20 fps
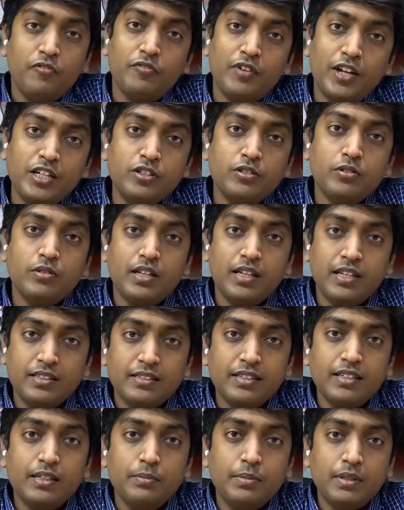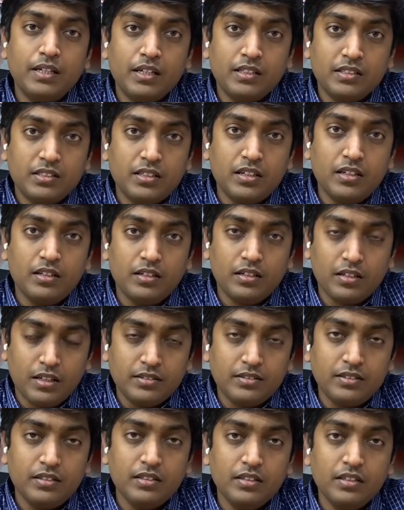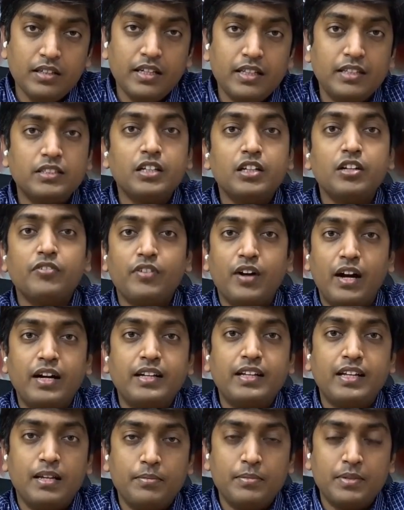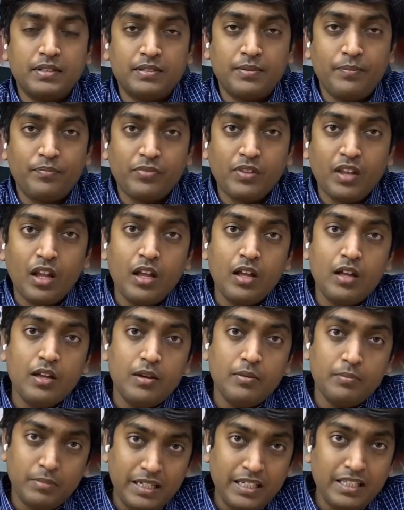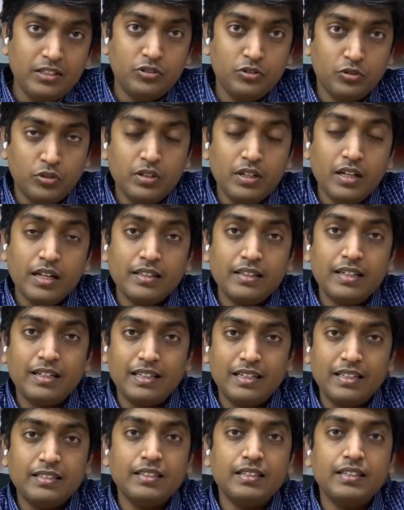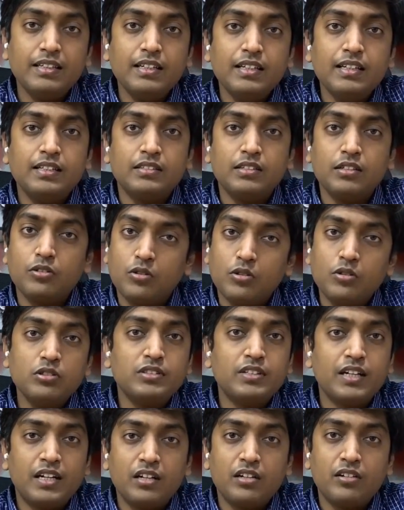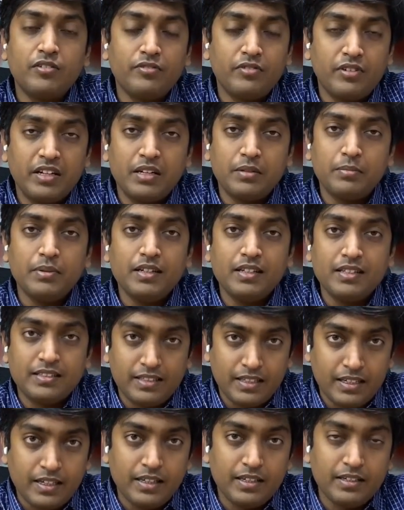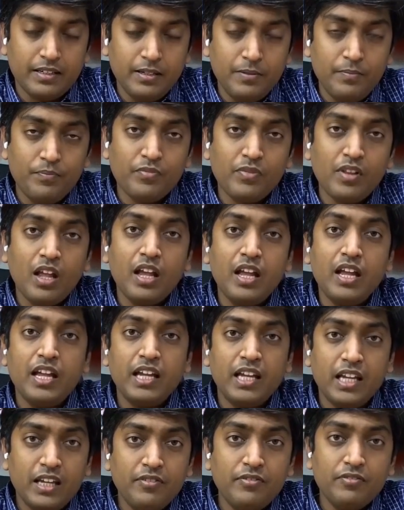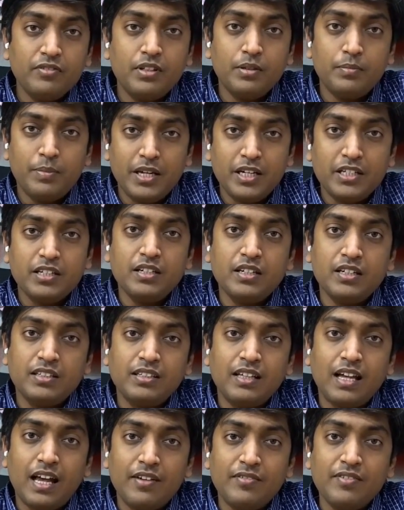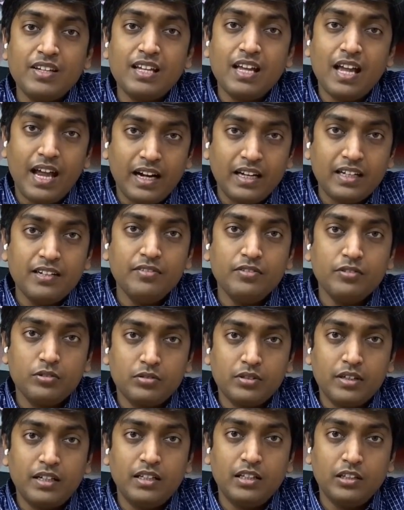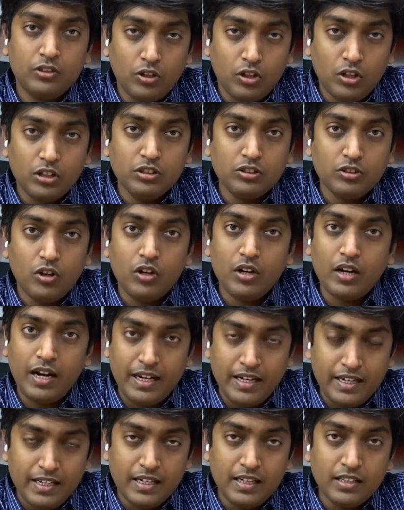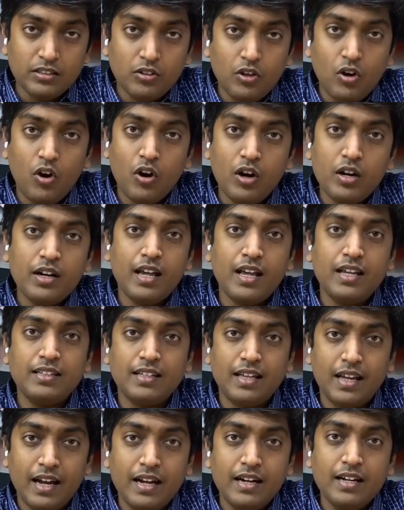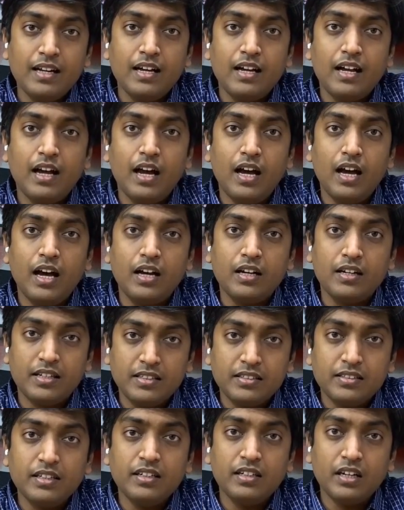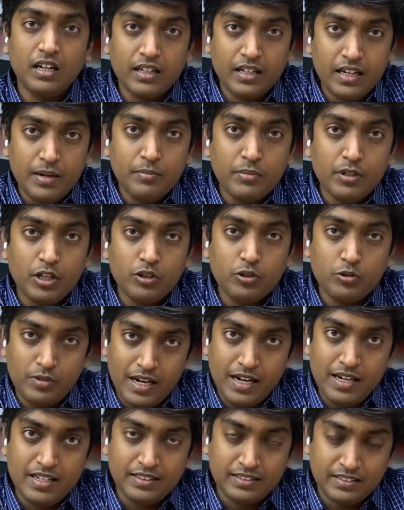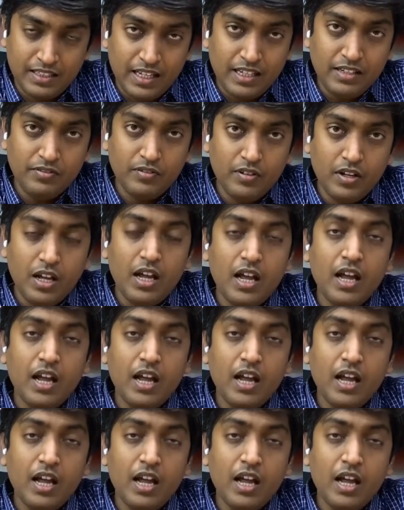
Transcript: When should ECT be considered instead of rTMS? Please note that ECT is the gold standard of treatment in psychiatry. If the patient is having active suicidal thoughts or ideas or has had a recent attempt to end his life,